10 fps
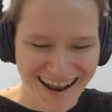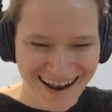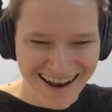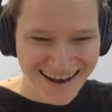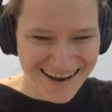
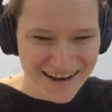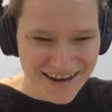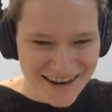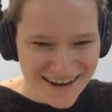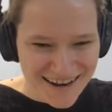
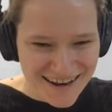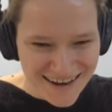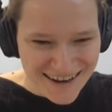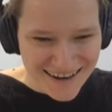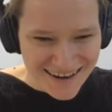
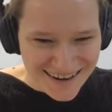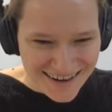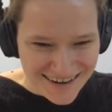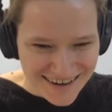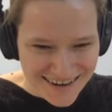
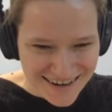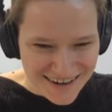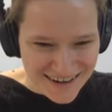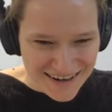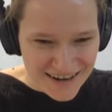
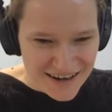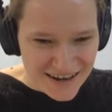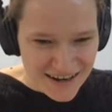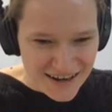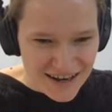
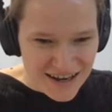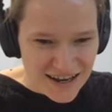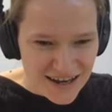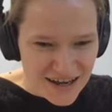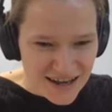
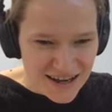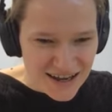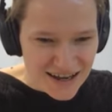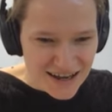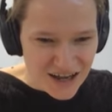
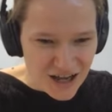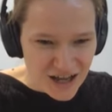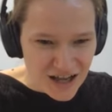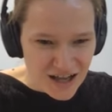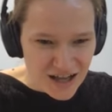
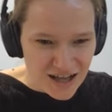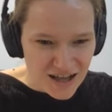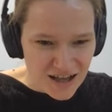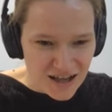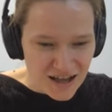
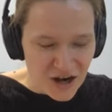This person isn't speaking.